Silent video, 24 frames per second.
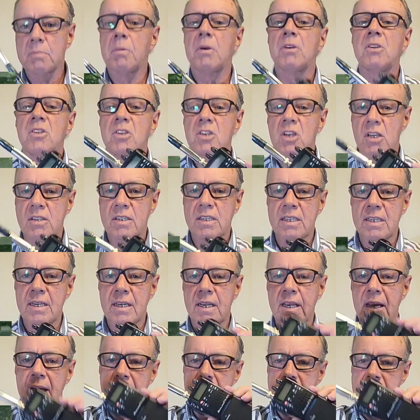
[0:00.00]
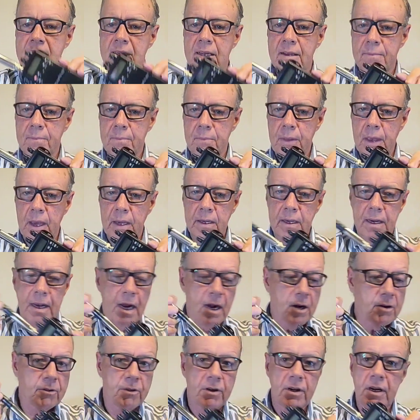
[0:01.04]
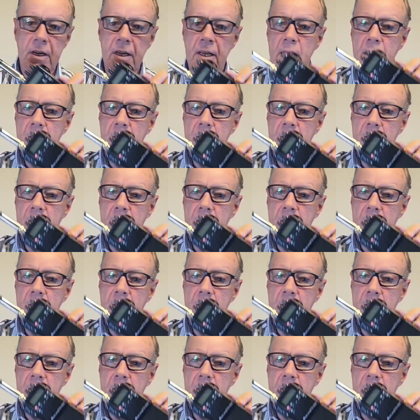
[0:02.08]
But just in case, I carry